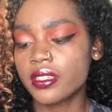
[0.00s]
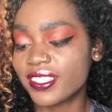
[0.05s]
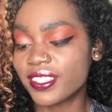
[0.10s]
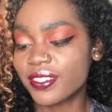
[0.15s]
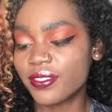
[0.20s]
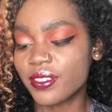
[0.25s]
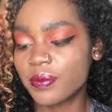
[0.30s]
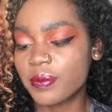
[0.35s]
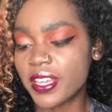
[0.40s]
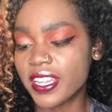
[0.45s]

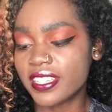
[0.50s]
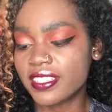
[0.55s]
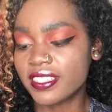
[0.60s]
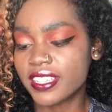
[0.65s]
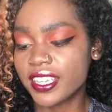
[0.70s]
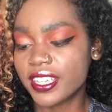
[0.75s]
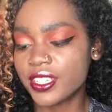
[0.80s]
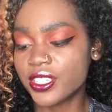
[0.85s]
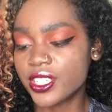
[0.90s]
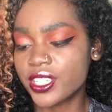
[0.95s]
different
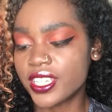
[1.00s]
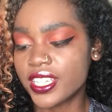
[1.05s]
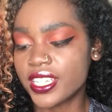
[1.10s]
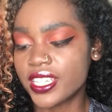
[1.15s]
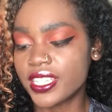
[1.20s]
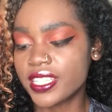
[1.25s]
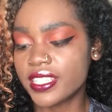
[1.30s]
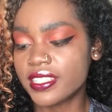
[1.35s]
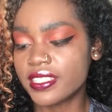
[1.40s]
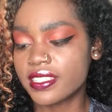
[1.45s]

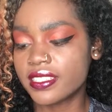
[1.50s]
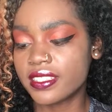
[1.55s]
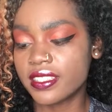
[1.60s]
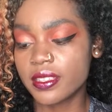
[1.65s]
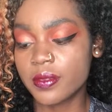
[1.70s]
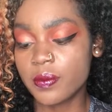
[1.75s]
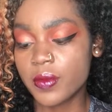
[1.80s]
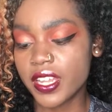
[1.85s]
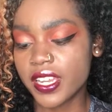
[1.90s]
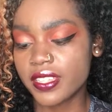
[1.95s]
meditations,
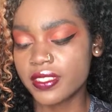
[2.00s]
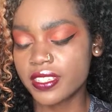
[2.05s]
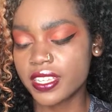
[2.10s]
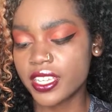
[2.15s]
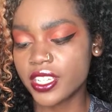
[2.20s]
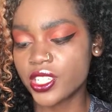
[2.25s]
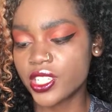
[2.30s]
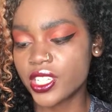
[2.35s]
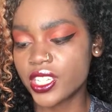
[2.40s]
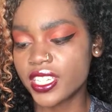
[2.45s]
sleep
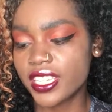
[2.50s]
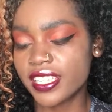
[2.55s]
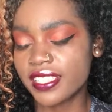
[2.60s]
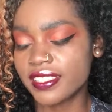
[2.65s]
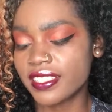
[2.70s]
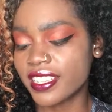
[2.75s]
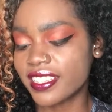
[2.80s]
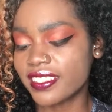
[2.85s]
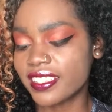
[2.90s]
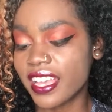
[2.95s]
meditation, it
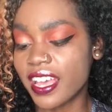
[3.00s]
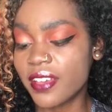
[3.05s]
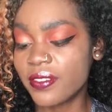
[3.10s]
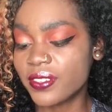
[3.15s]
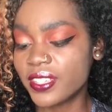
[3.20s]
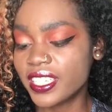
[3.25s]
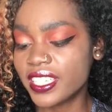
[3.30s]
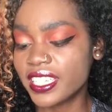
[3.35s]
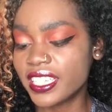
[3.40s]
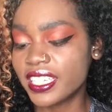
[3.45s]
says
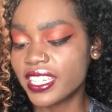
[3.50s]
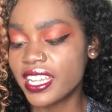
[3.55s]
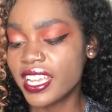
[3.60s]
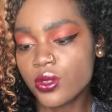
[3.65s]
heaven.